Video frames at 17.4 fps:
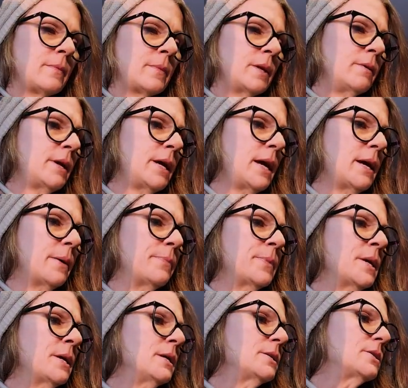Okay,
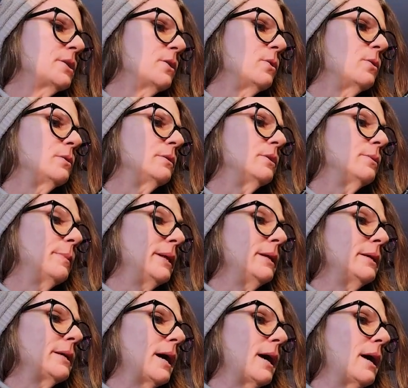so
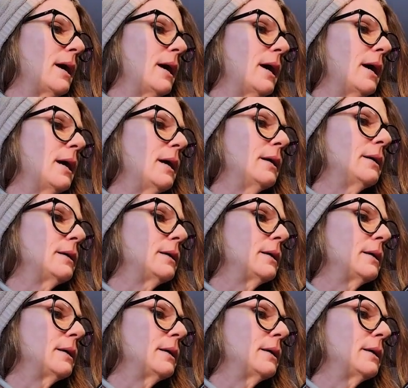lobelia.